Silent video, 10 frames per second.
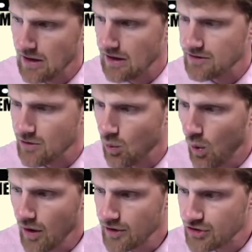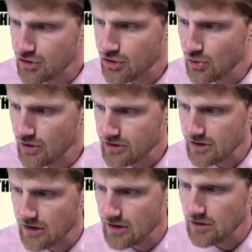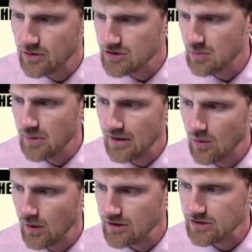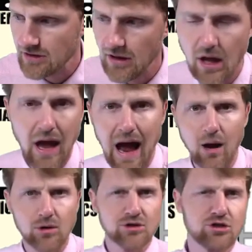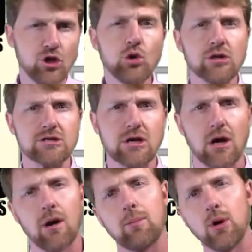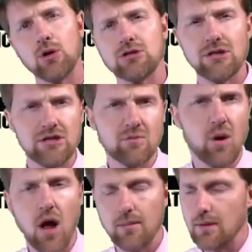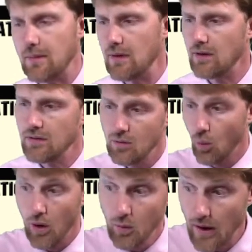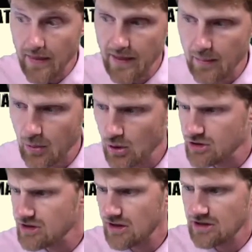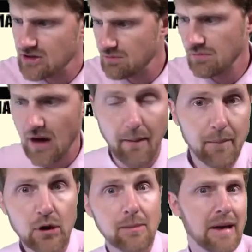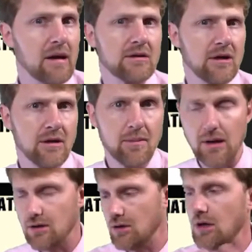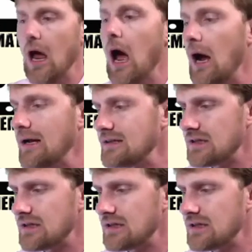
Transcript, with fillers: And so what are students going to do is the big question. How are students going to approach this problem? And one way they approach is they just kind of put them out there. They make little lines.